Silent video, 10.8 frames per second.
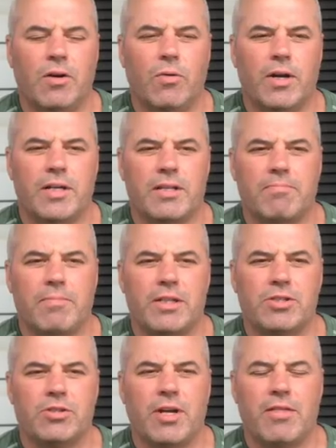wanted to make
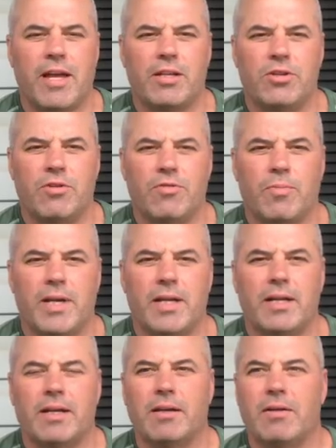sure I thank you for
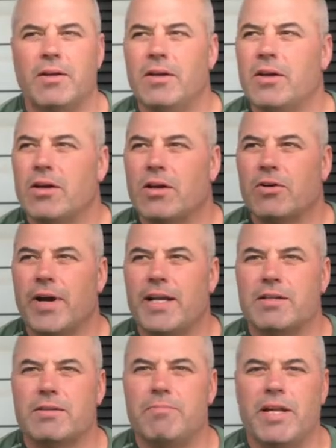being a
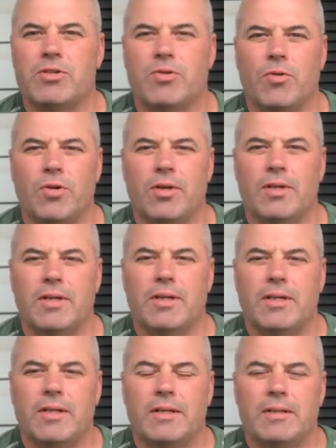great mentor,
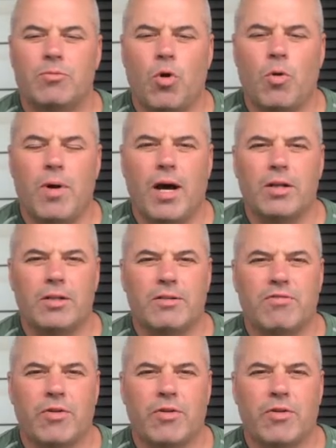role model, and